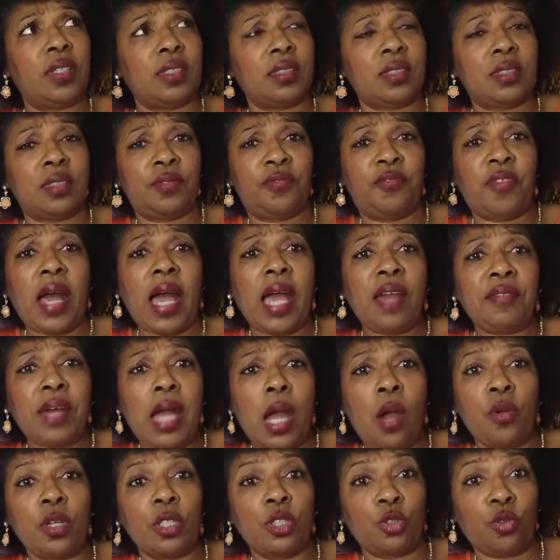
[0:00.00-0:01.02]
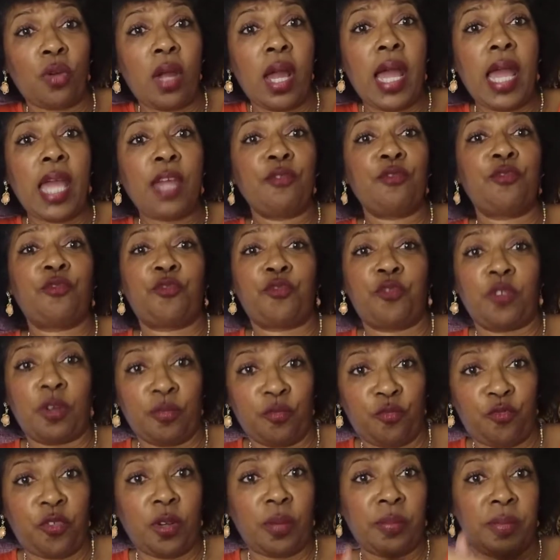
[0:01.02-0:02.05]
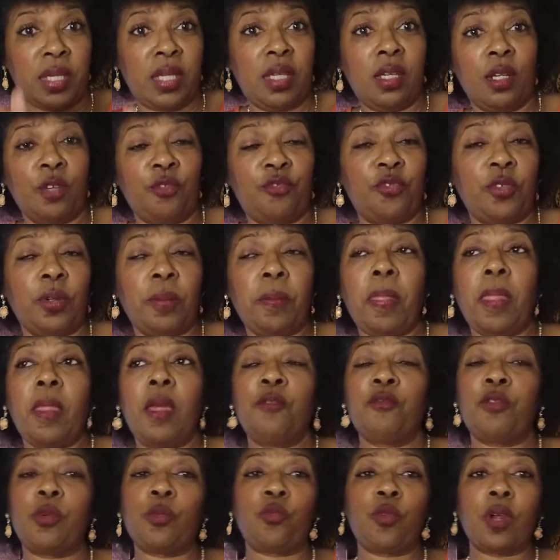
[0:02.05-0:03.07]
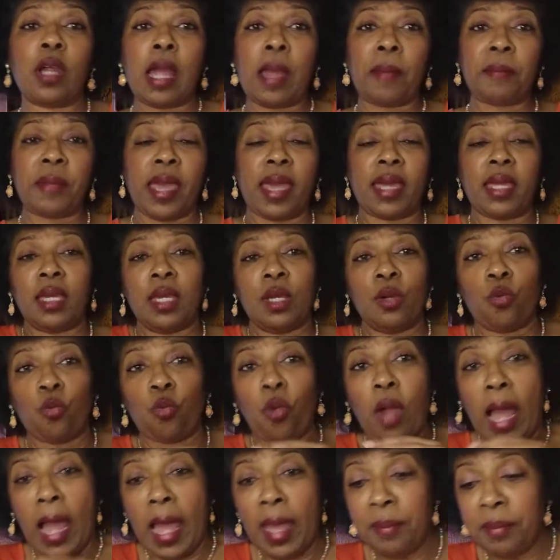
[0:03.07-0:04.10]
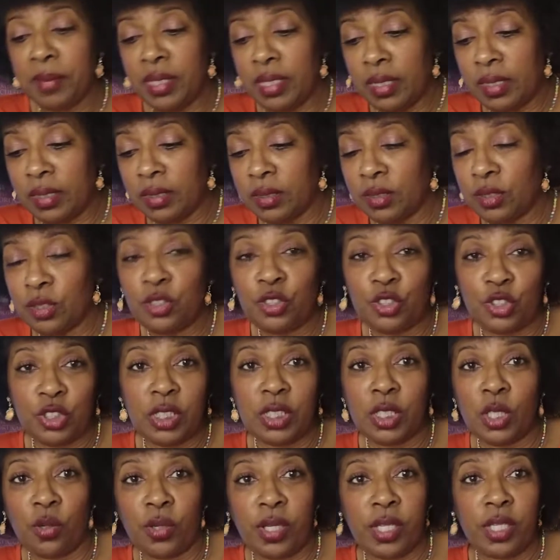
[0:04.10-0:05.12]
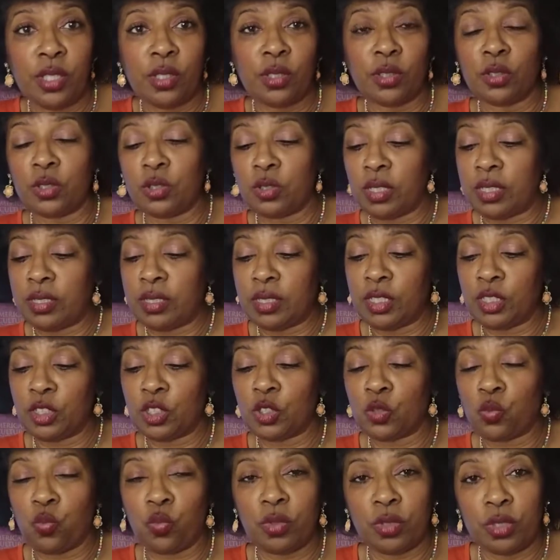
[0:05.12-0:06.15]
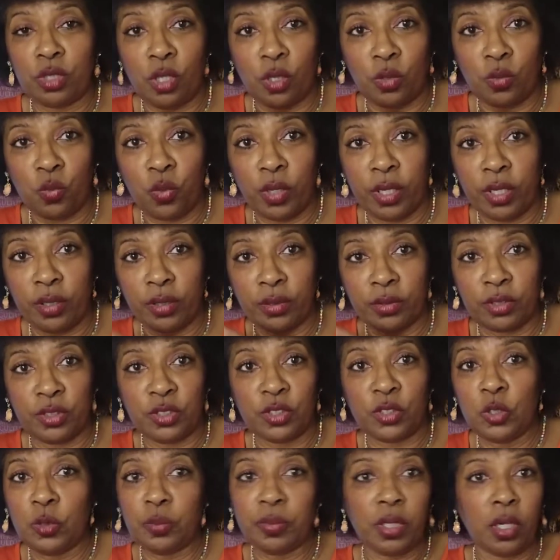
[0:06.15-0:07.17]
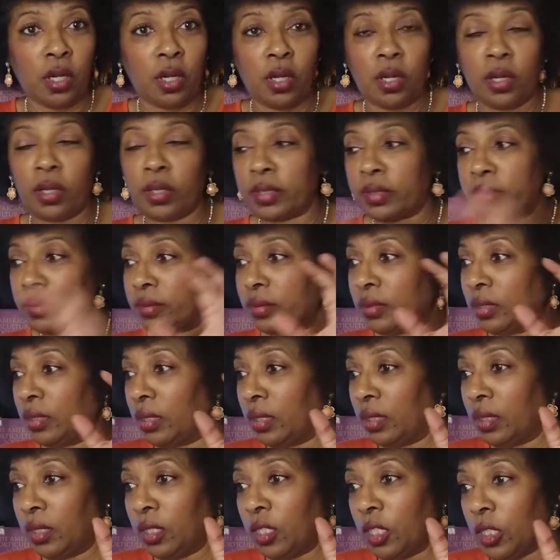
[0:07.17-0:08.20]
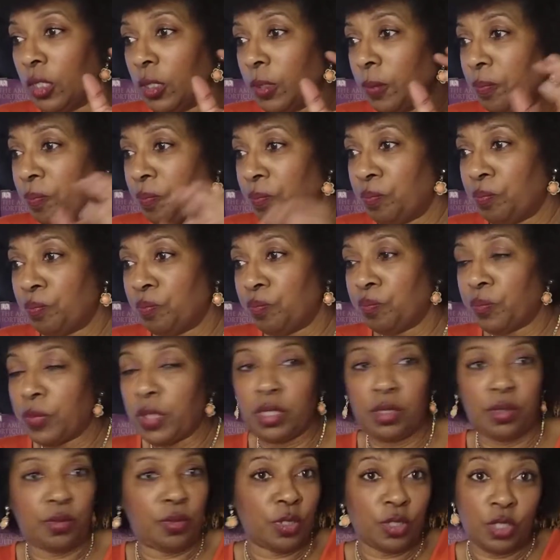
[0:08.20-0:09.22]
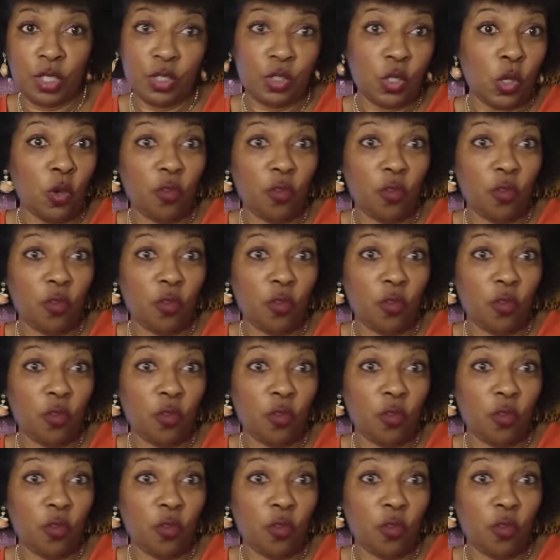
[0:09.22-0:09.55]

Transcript: 5 hour drive from here, from where I'm at. I'm in Chino Hills, and this is where Snoop Dogg and his